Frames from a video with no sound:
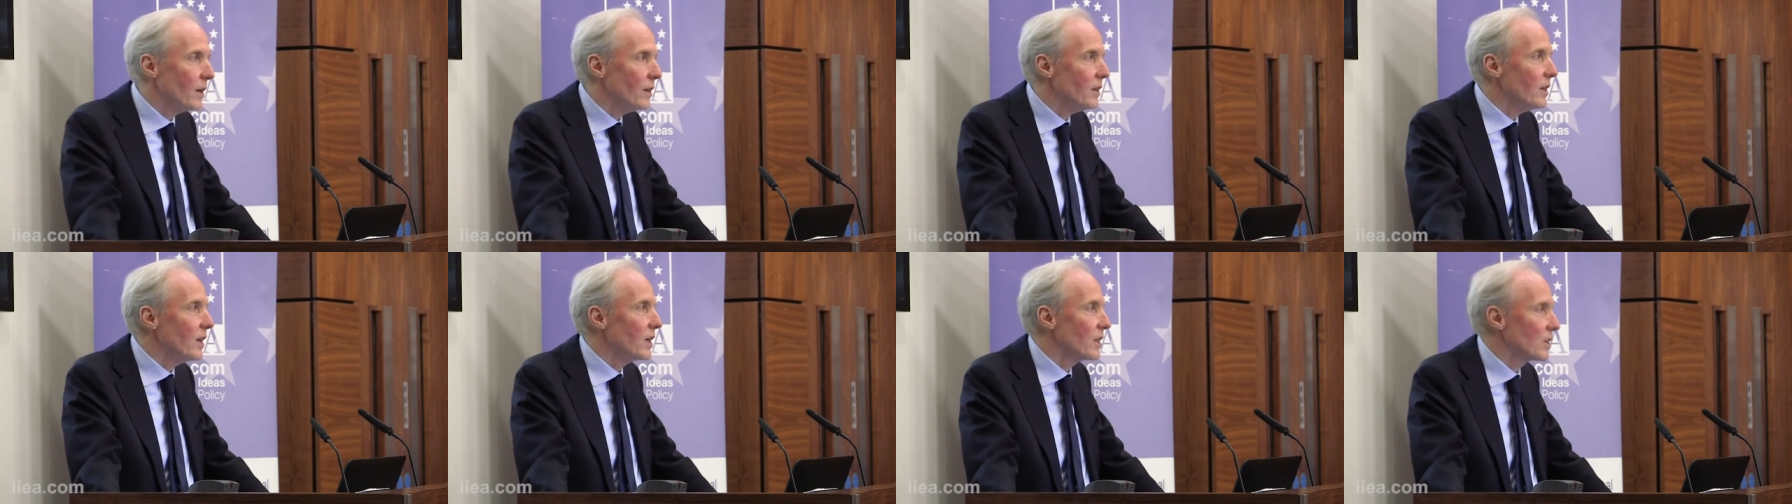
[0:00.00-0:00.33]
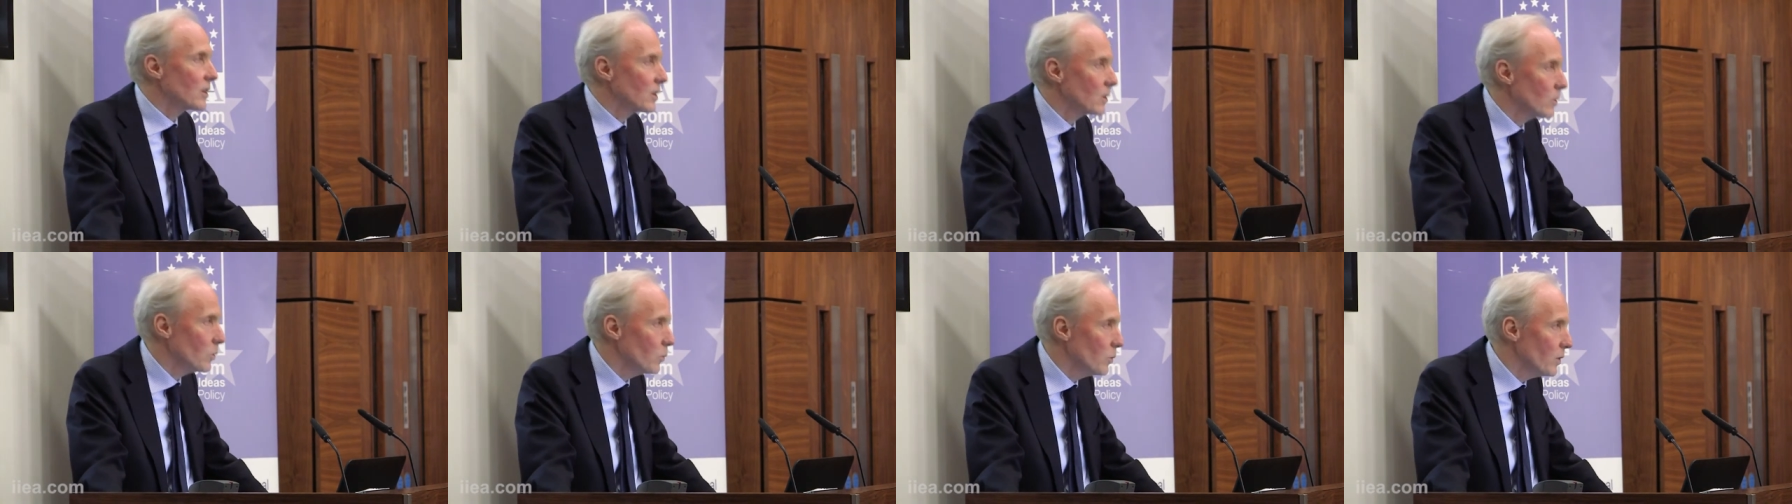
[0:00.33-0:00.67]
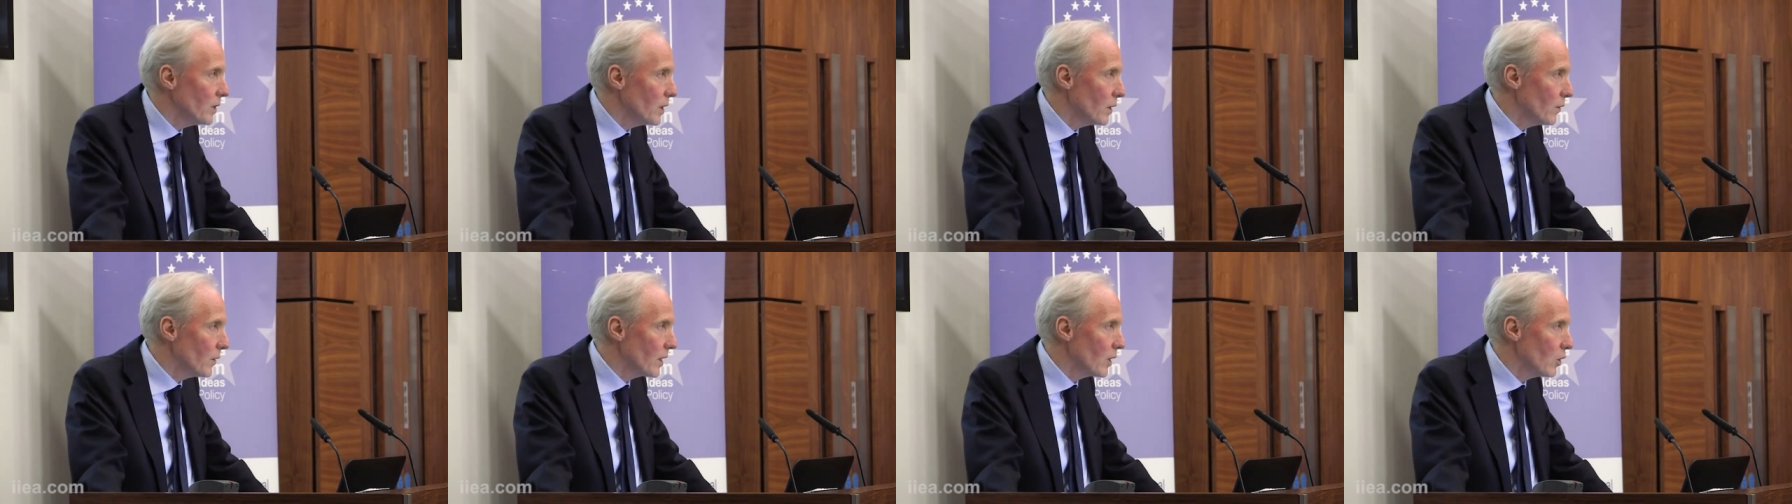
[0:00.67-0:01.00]
yes,
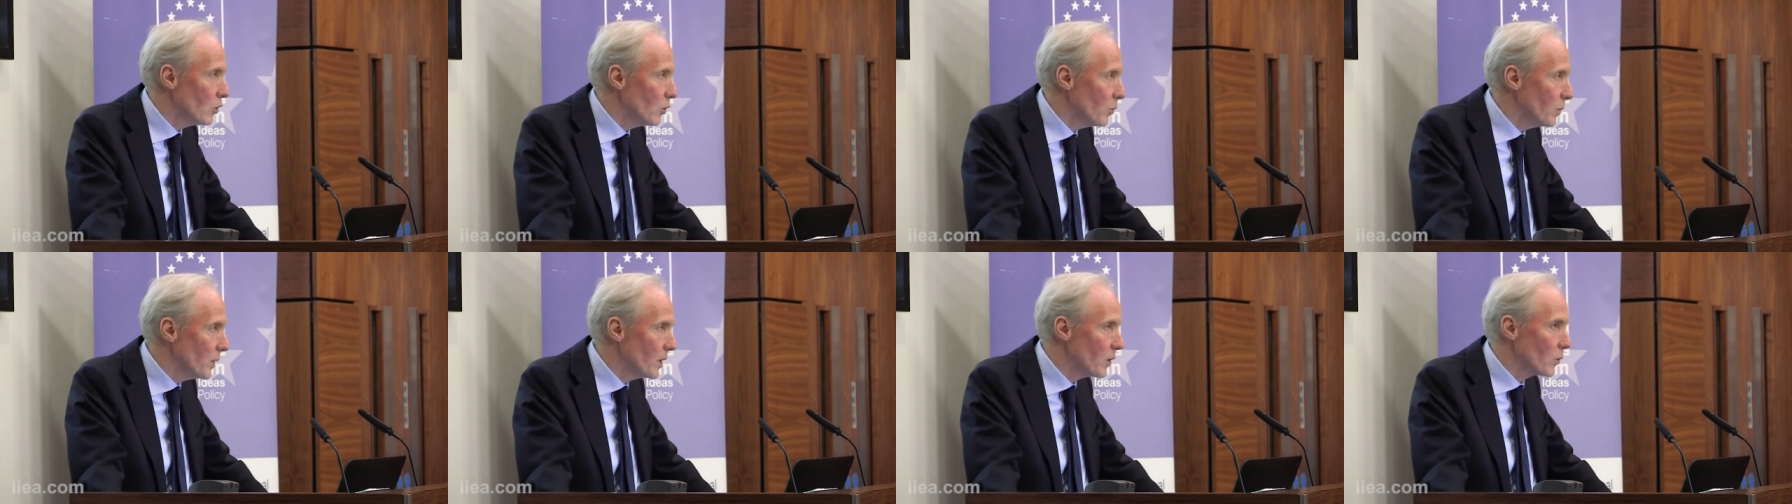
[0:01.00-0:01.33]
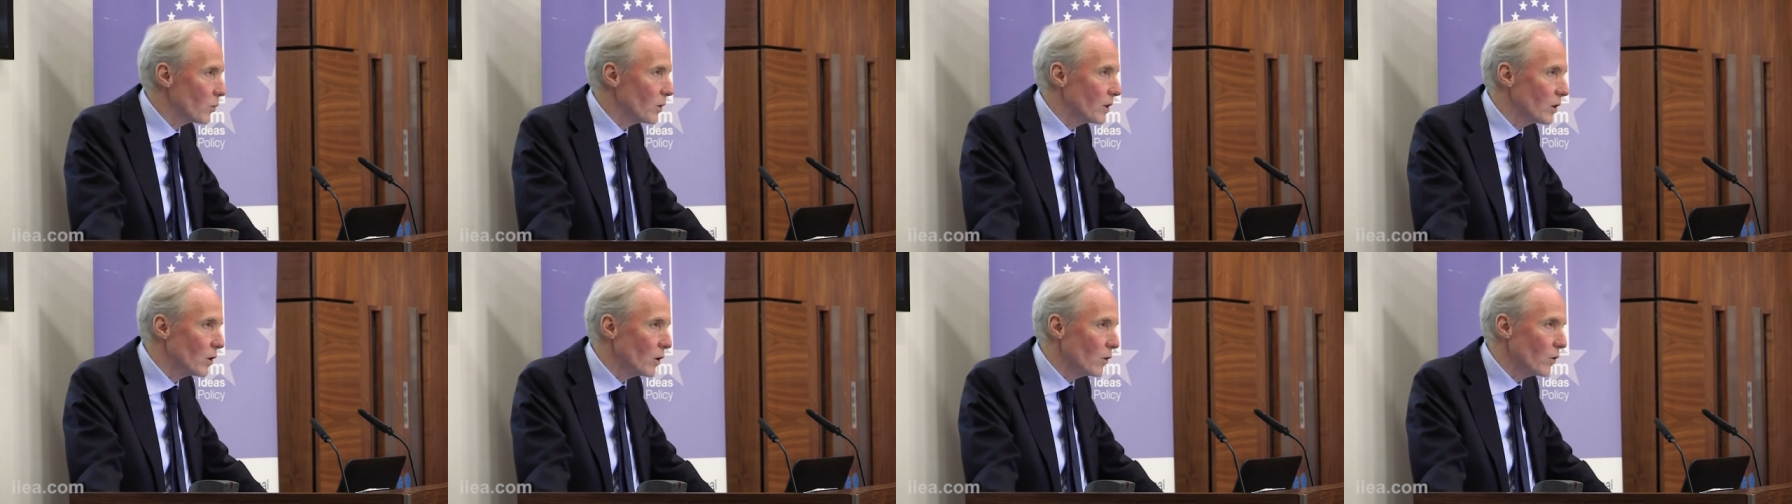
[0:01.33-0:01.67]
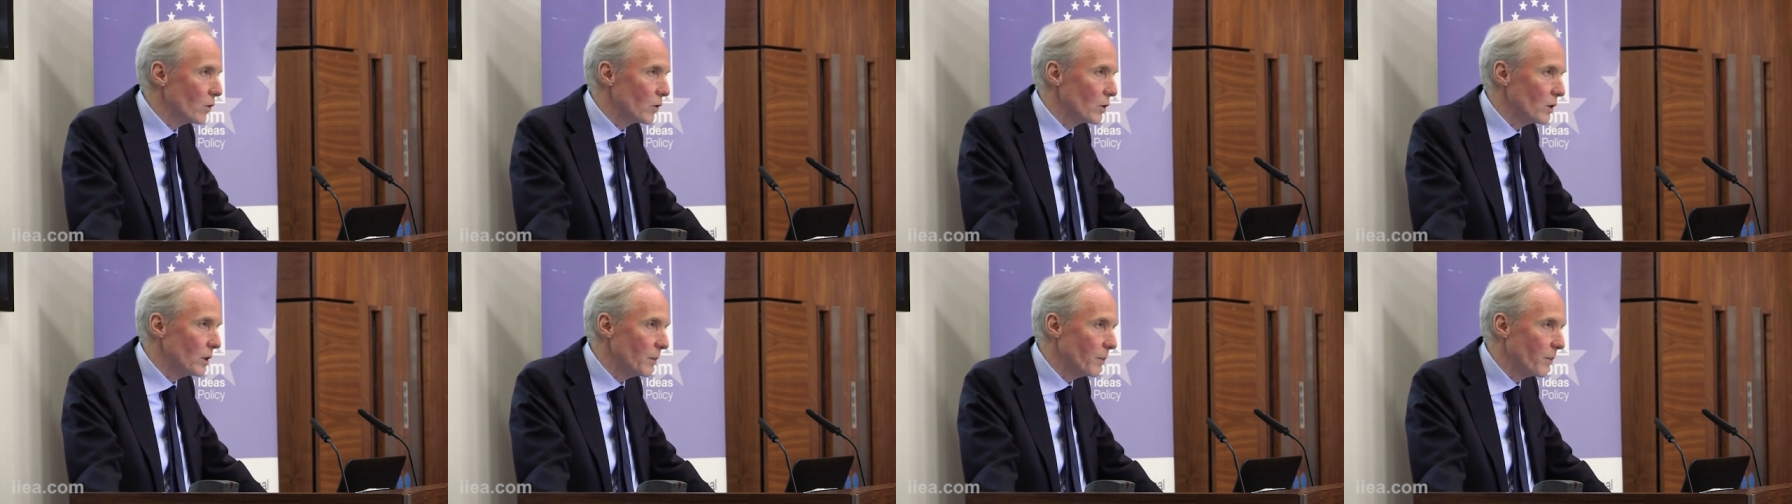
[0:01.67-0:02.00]
we have economic
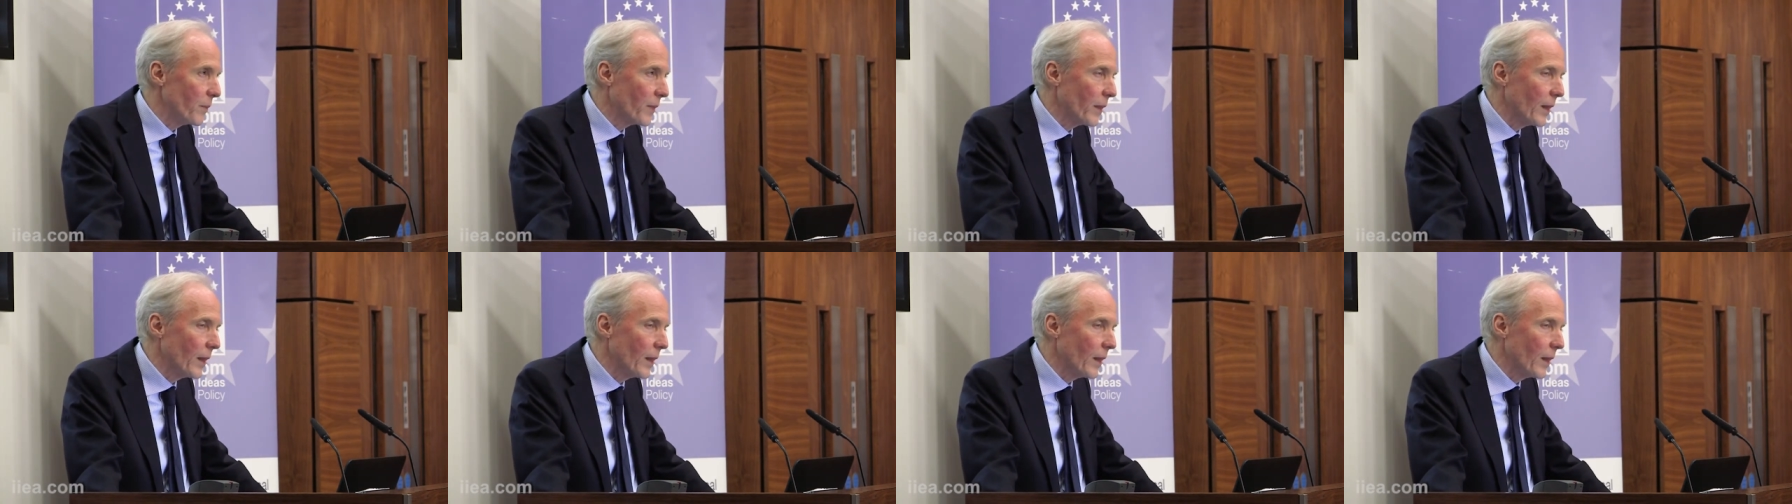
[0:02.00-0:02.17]
recovery.